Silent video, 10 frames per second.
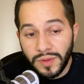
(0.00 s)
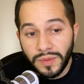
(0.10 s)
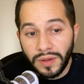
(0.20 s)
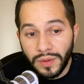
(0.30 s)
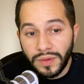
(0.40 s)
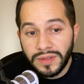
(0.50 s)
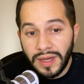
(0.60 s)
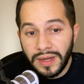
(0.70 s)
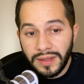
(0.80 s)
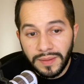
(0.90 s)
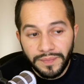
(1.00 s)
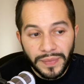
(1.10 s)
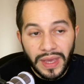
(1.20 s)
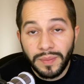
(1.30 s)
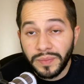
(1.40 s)
looks at it
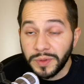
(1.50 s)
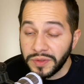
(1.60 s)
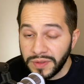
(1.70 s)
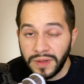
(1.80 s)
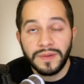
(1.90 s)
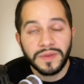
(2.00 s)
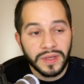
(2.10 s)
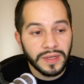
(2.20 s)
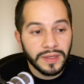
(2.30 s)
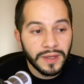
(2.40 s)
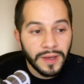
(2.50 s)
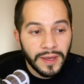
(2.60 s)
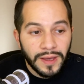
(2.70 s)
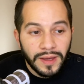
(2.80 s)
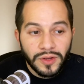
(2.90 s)
and perceives it.
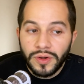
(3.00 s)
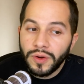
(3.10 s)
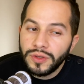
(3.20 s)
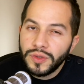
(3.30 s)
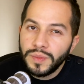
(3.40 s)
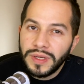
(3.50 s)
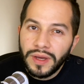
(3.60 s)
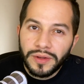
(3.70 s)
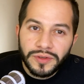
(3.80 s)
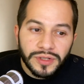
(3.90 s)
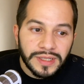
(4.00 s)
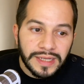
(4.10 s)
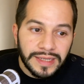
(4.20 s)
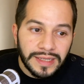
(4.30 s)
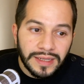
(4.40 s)
You're going to be
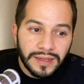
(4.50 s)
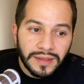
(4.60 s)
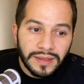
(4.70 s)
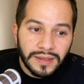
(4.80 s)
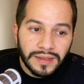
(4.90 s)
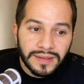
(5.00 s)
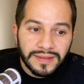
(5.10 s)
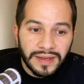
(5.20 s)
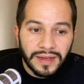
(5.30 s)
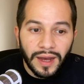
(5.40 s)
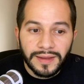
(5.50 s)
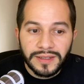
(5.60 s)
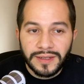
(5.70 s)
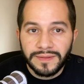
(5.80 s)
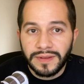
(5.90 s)
understanding the
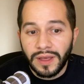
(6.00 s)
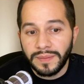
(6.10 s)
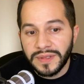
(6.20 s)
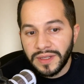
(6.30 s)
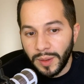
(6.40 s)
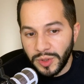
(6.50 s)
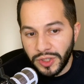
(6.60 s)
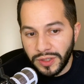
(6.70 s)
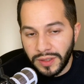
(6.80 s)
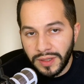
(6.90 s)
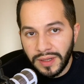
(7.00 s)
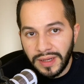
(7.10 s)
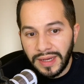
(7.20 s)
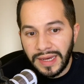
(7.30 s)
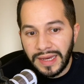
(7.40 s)
psychology of the consumption,
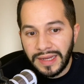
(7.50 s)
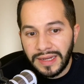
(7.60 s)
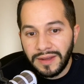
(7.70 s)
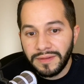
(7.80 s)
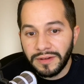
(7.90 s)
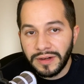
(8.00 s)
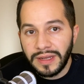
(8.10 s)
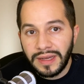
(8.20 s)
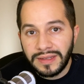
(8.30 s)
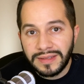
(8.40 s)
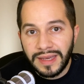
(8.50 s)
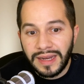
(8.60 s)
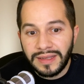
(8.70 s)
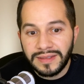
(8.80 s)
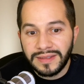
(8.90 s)
and if there is
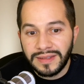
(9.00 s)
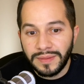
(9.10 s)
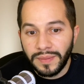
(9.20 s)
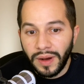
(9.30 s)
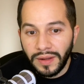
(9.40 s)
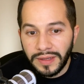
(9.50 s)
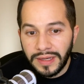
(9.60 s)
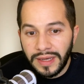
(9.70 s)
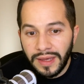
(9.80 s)
any symbolic